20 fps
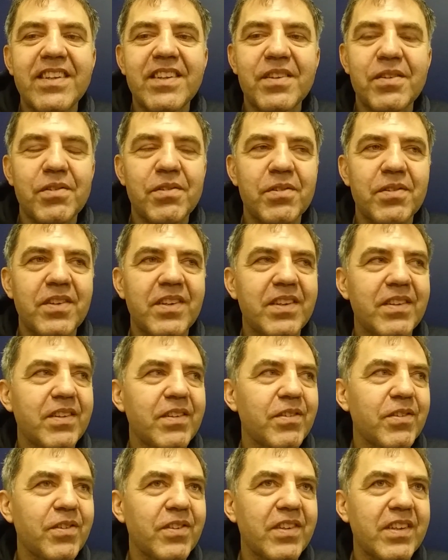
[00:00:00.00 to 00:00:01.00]
So
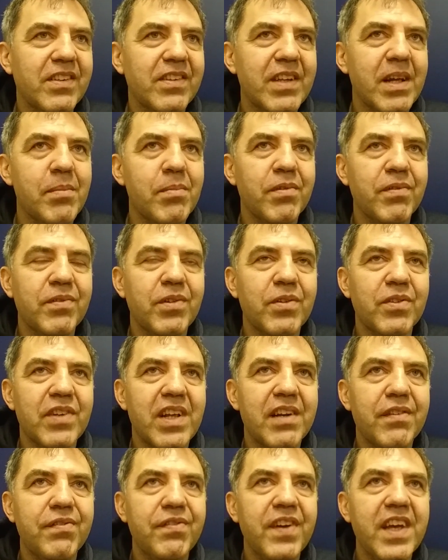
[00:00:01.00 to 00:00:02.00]
some of those
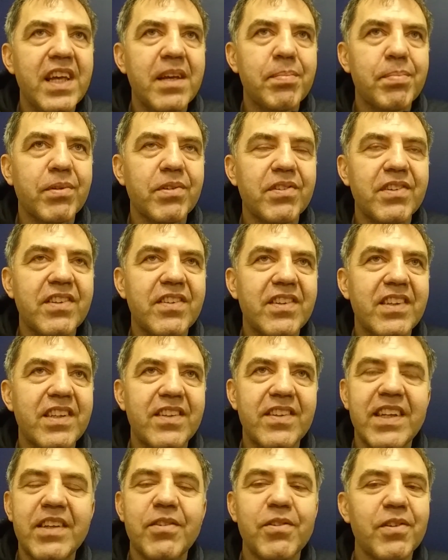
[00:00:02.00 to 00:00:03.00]
are fake
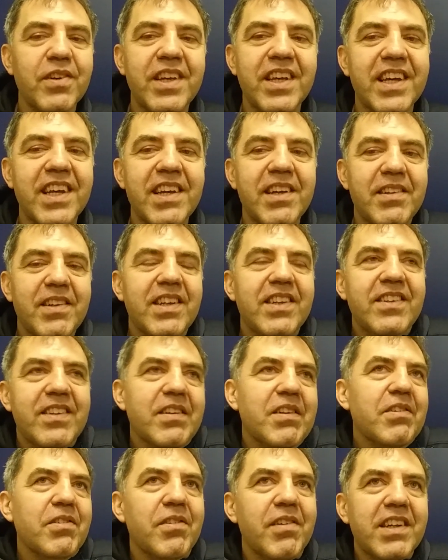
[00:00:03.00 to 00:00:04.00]
protesters. They don't care. They
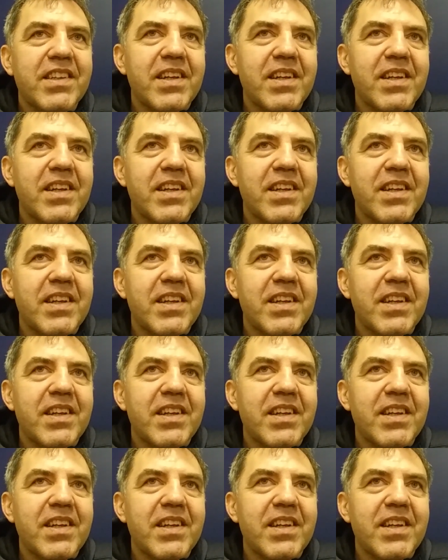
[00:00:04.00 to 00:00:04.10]
say,